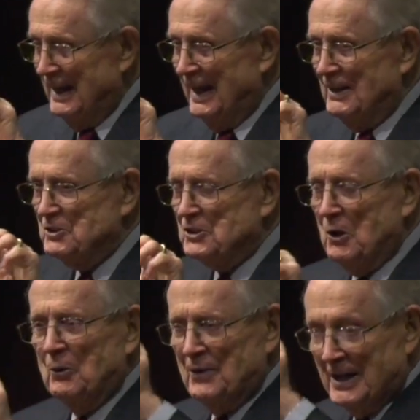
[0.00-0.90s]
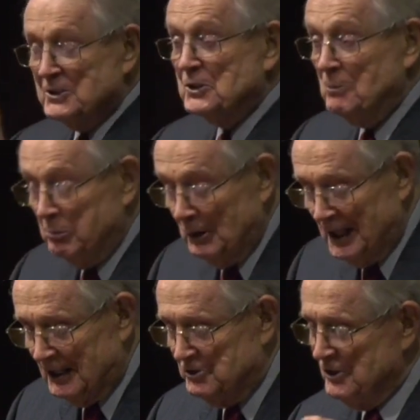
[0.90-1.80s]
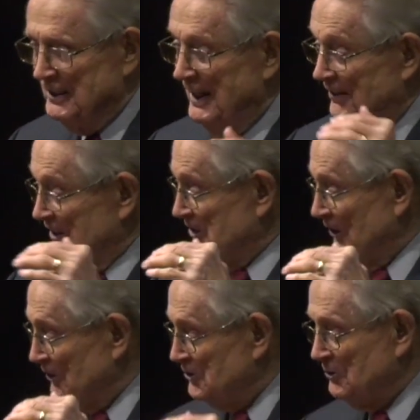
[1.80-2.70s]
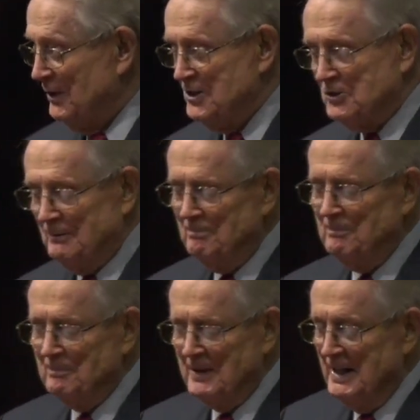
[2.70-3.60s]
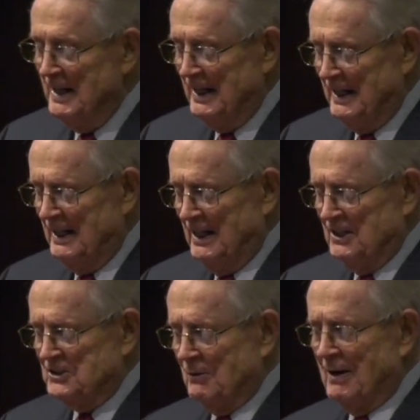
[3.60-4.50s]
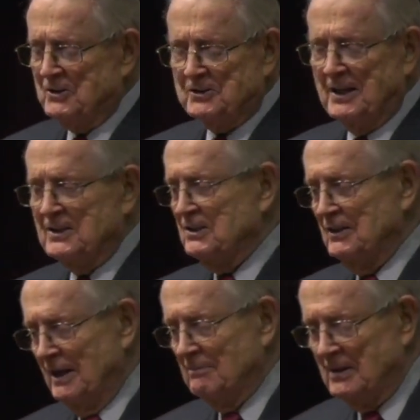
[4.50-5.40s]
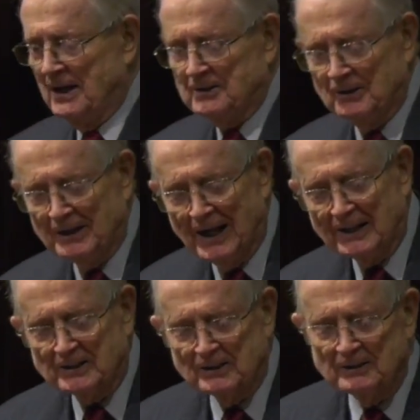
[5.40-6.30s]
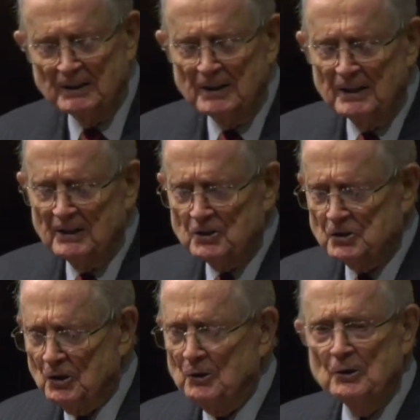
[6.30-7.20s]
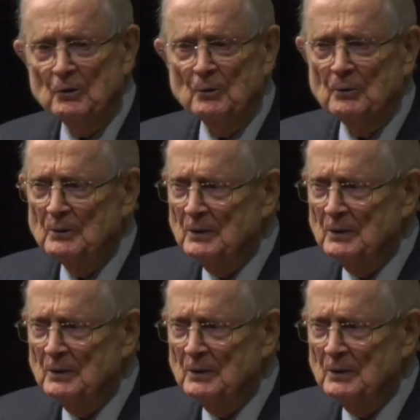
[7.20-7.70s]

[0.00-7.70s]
And so that's the bridge in this illustration. So I said to him, Doctor, I'd like to show you